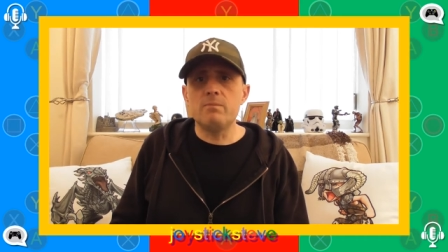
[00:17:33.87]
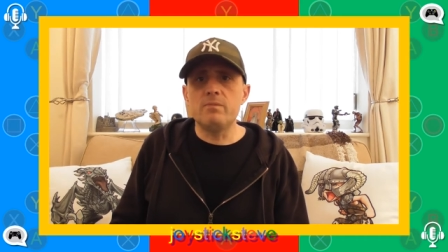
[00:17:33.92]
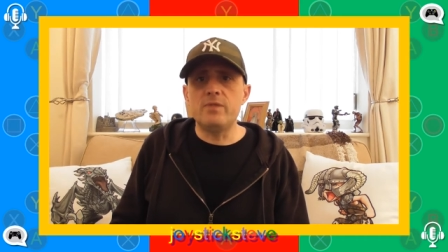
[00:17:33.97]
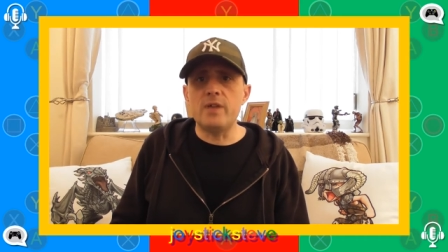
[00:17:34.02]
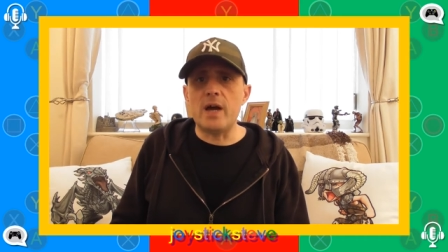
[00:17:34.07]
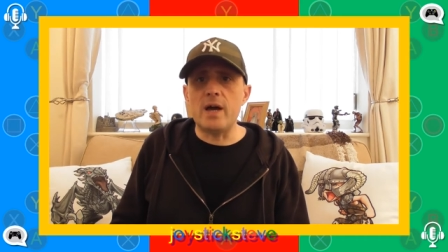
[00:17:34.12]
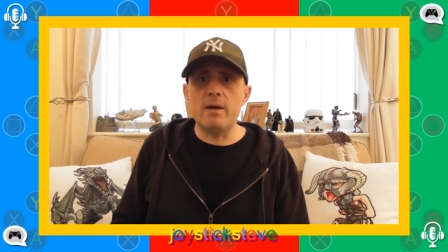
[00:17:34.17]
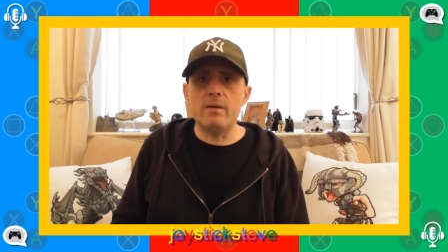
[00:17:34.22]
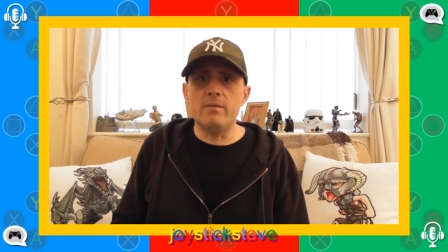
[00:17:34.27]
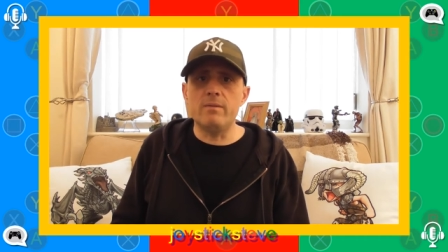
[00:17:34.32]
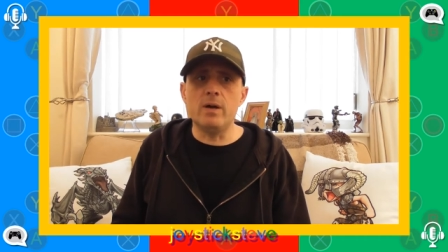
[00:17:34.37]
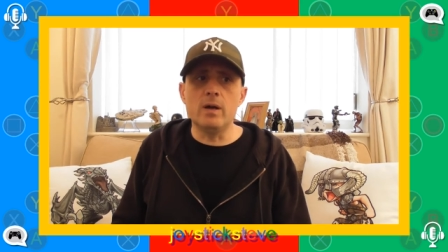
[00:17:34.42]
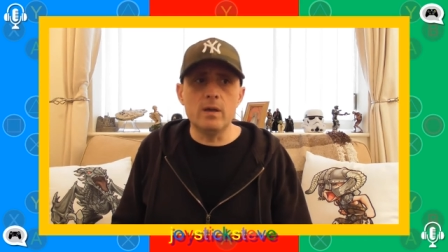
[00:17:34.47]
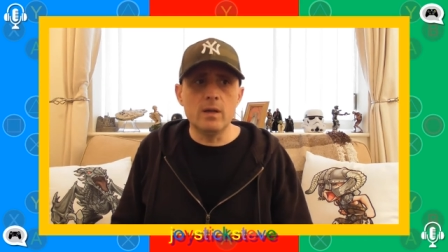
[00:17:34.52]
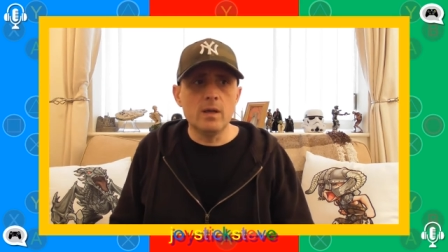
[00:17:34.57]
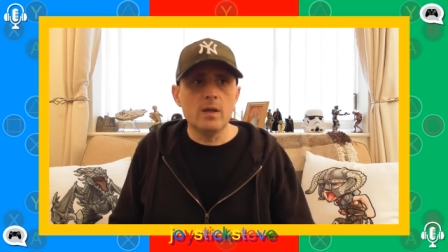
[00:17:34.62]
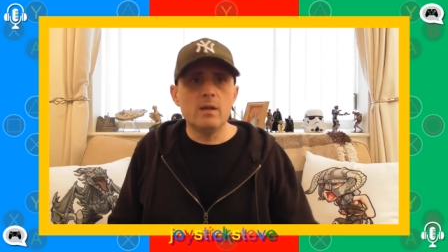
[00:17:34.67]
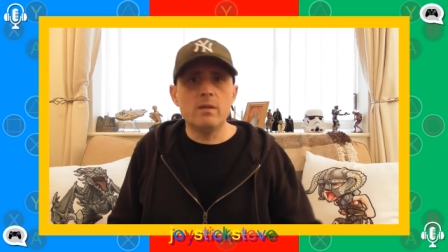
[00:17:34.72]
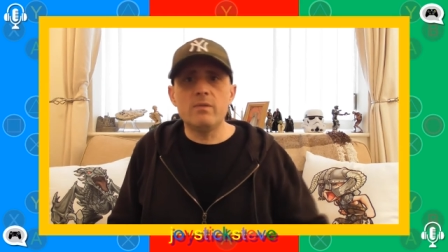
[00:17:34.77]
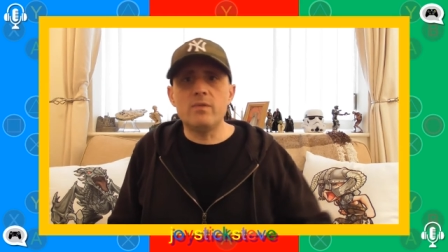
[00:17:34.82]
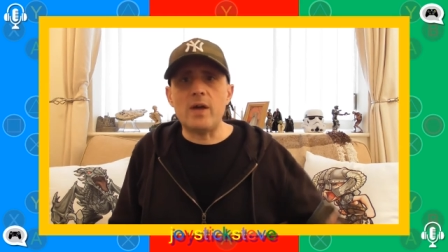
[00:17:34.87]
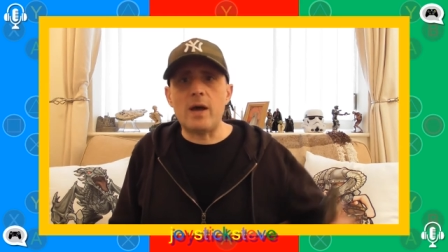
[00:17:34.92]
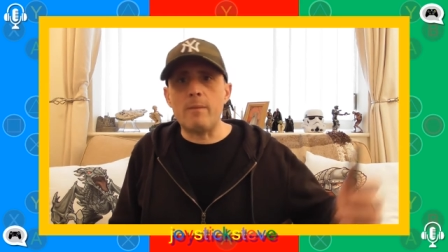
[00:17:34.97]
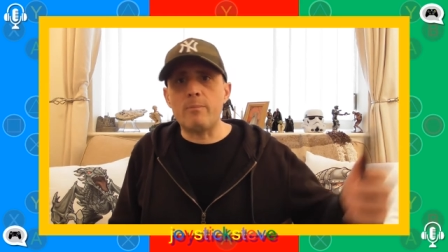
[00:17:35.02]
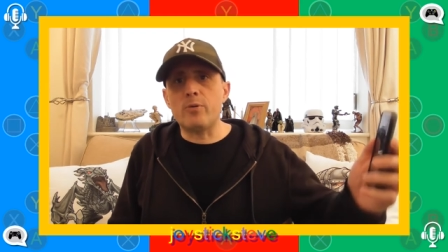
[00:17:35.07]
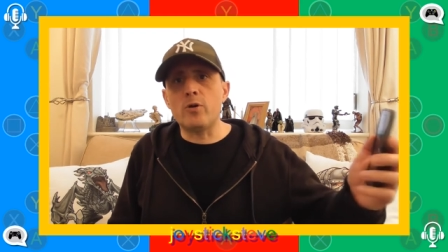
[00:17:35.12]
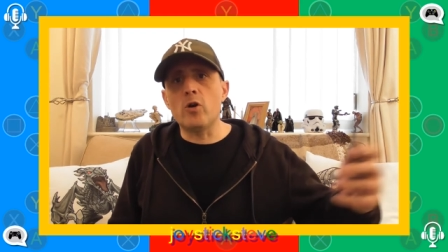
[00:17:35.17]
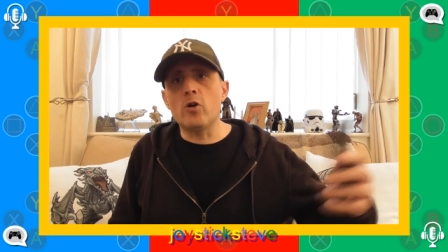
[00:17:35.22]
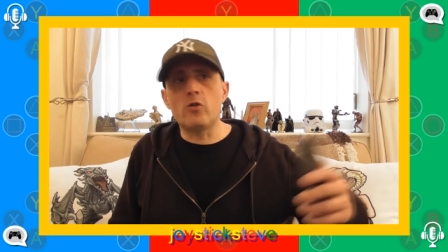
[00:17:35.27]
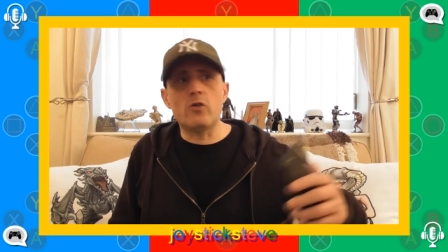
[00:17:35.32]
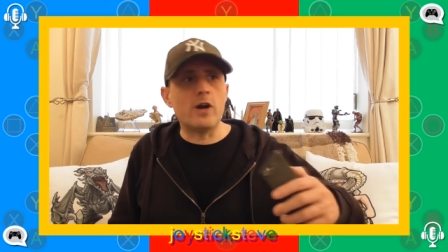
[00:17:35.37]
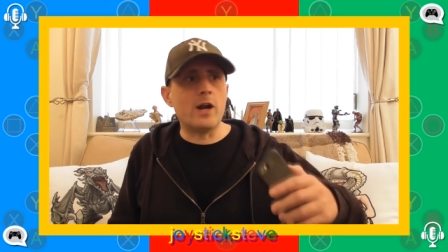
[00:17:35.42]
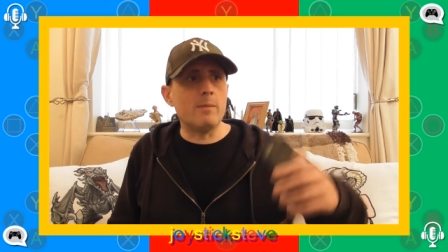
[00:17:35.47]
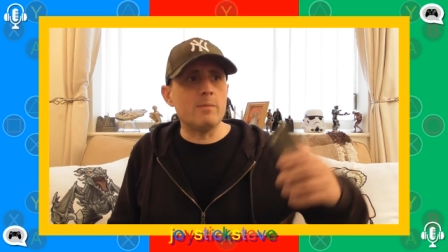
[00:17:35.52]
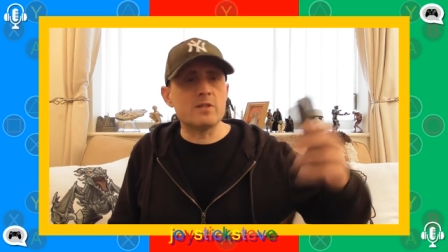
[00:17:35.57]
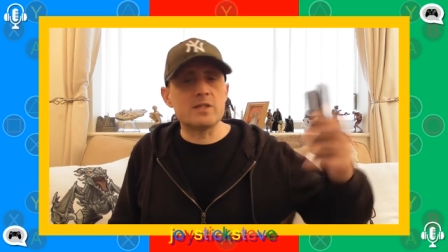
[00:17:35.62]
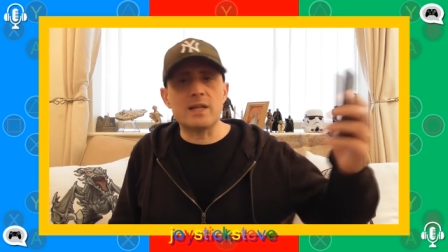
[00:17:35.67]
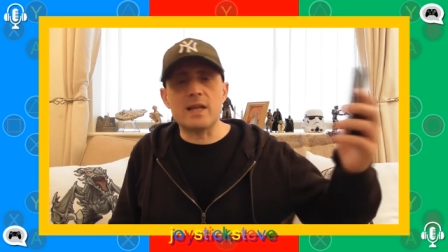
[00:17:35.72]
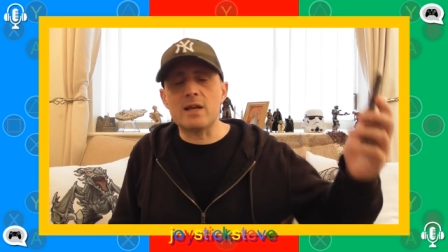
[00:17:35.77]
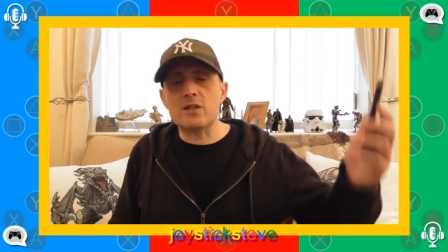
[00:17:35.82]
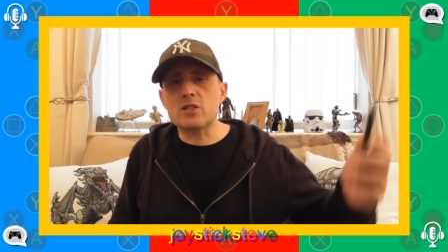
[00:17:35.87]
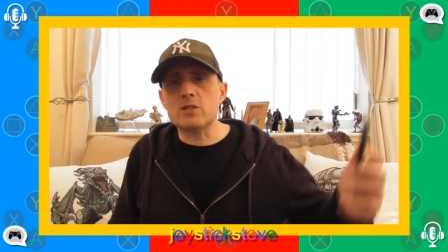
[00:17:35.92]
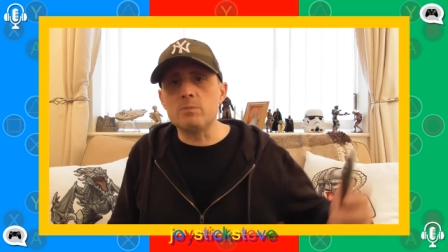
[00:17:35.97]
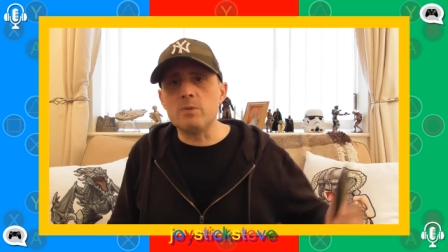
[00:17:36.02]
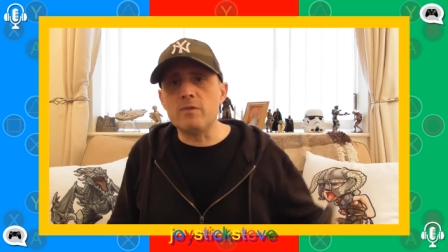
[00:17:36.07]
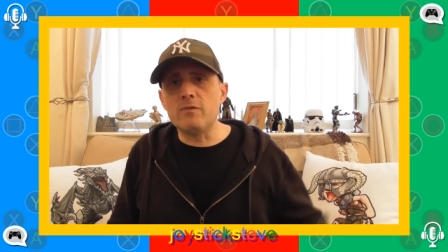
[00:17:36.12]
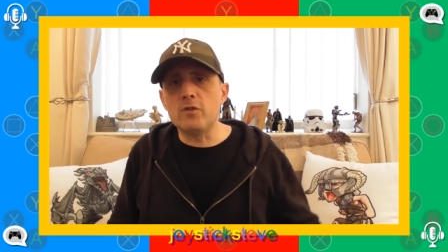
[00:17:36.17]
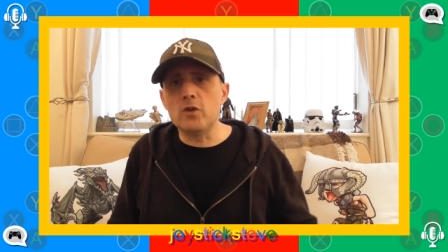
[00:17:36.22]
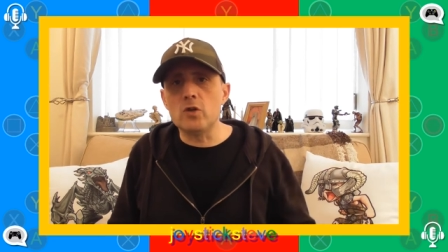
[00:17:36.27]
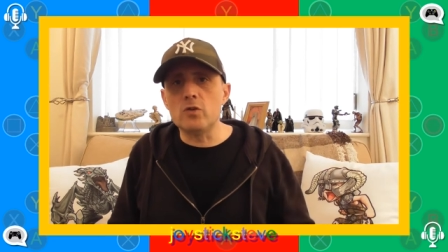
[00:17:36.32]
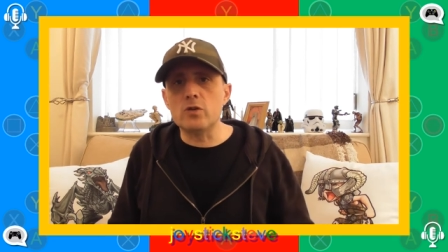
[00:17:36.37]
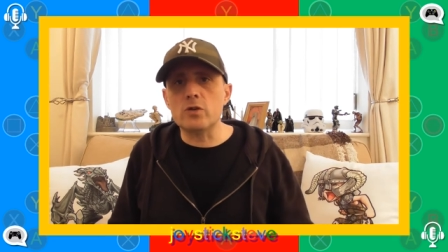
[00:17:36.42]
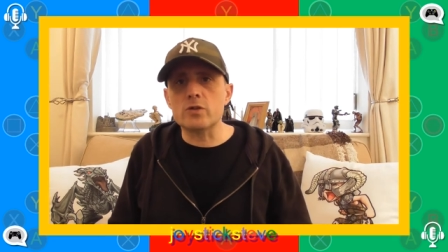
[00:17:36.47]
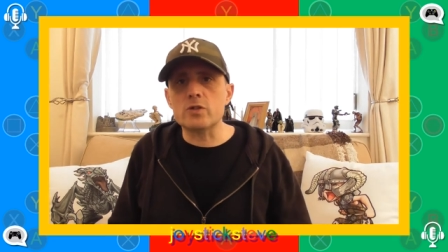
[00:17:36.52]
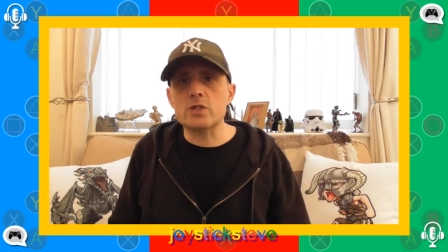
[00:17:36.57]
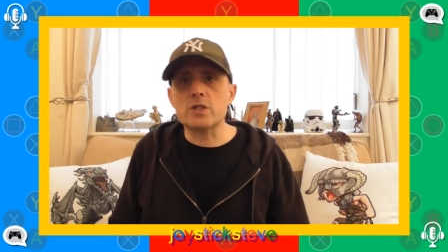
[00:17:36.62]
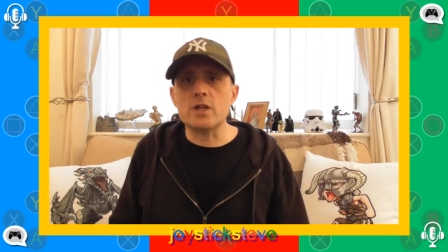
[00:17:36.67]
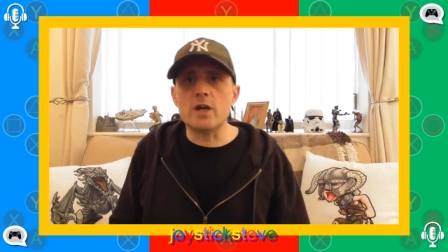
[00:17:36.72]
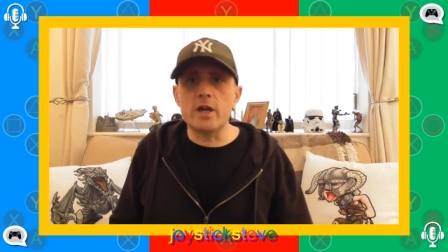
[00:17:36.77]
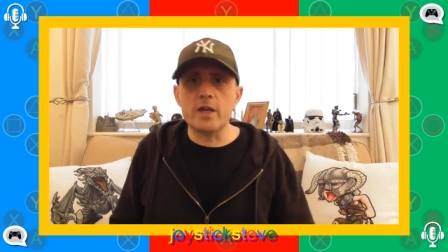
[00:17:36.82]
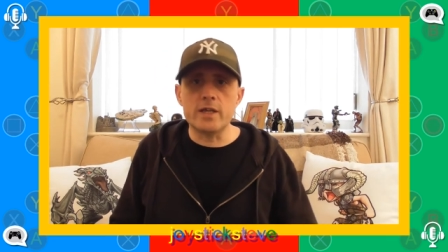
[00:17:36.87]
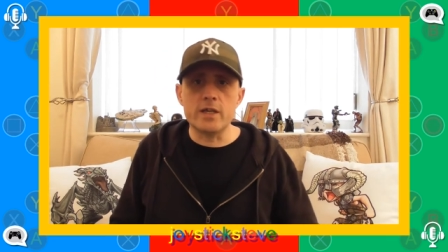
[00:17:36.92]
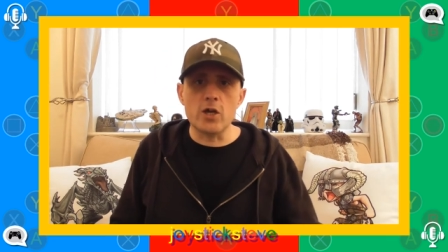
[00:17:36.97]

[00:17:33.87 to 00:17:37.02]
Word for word: that that program is allowed to be viewed on Sky